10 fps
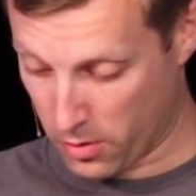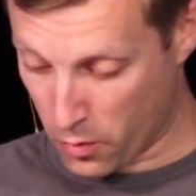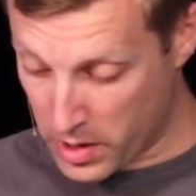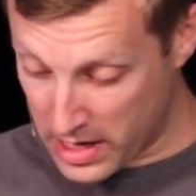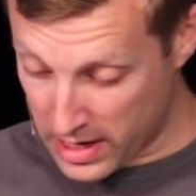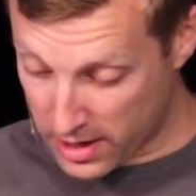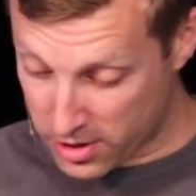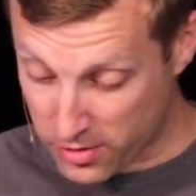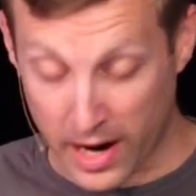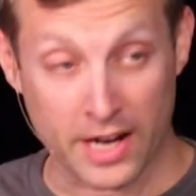We
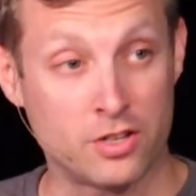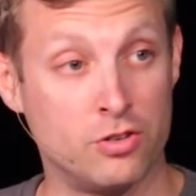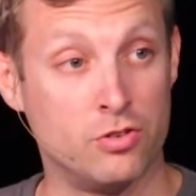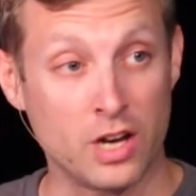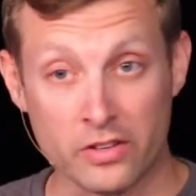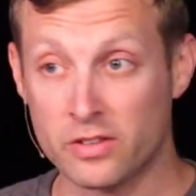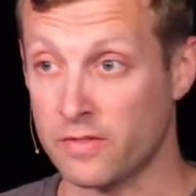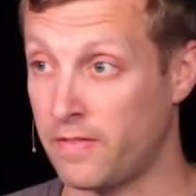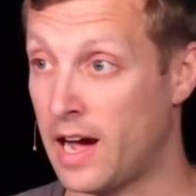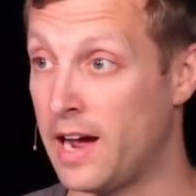try to
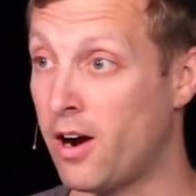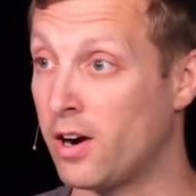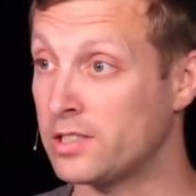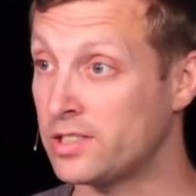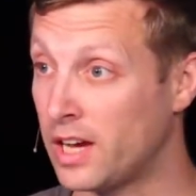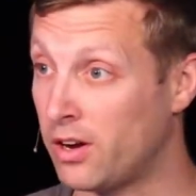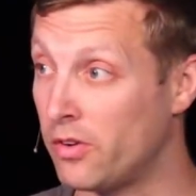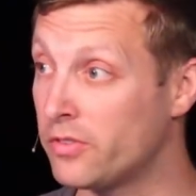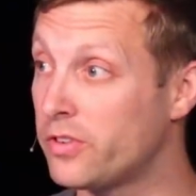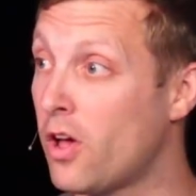justify
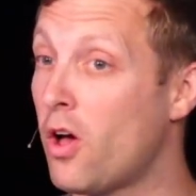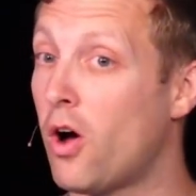ourselves